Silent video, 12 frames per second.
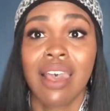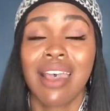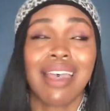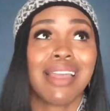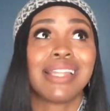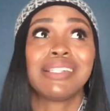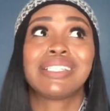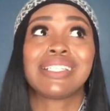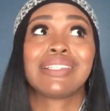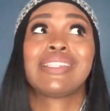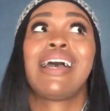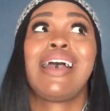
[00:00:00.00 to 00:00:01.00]
And it's
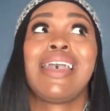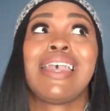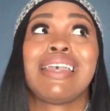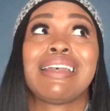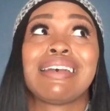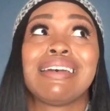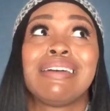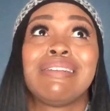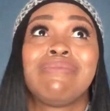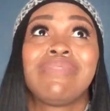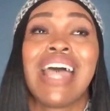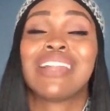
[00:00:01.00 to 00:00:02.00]
just like,
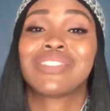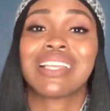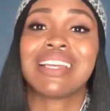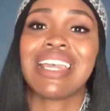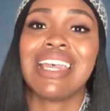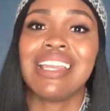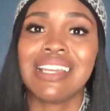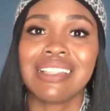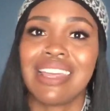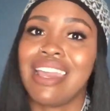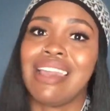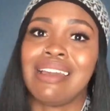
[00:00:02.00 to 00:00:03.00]
I don't think
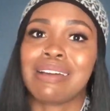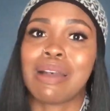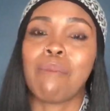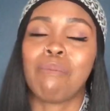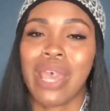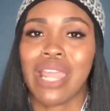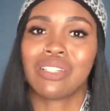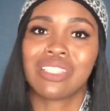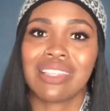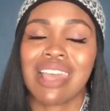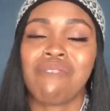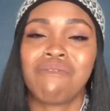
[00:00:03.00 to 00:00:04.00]
anything compares
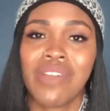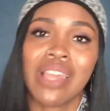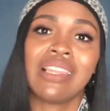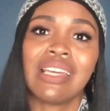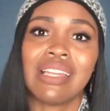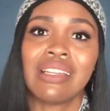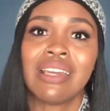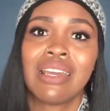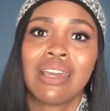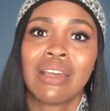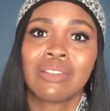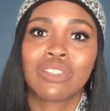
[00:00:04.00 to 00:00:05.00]
to that feeling
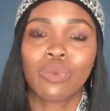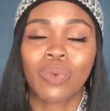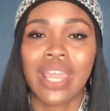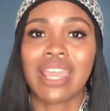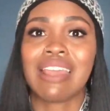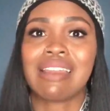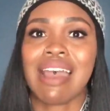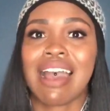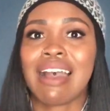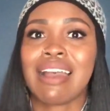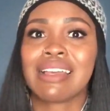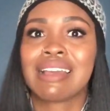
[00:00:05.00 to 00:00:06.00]
to when
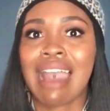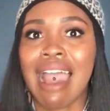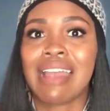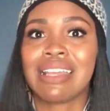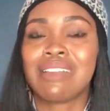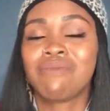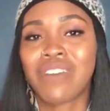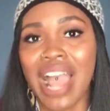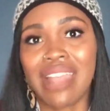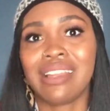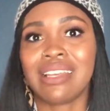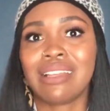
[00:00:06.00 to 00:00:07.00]
I got
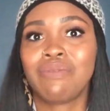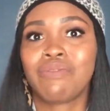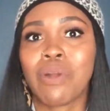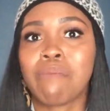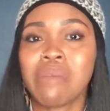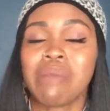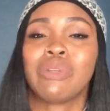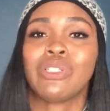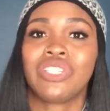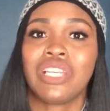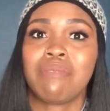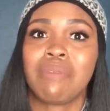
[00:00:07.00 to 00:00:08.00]
invited for
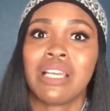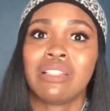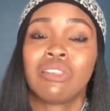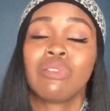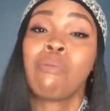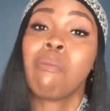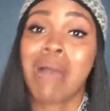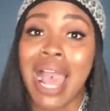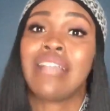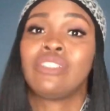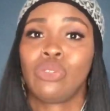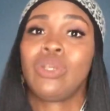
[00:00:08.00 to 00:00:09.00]
membership into
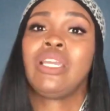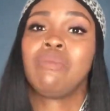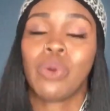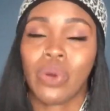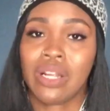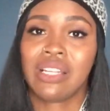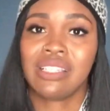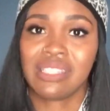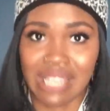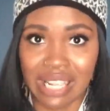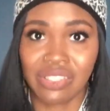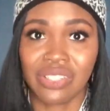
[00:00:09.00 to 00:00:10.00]
my dream
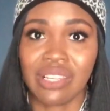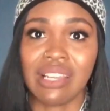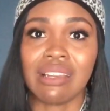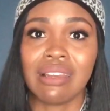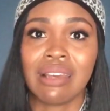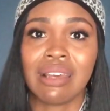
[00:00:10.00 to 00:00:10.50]
organization.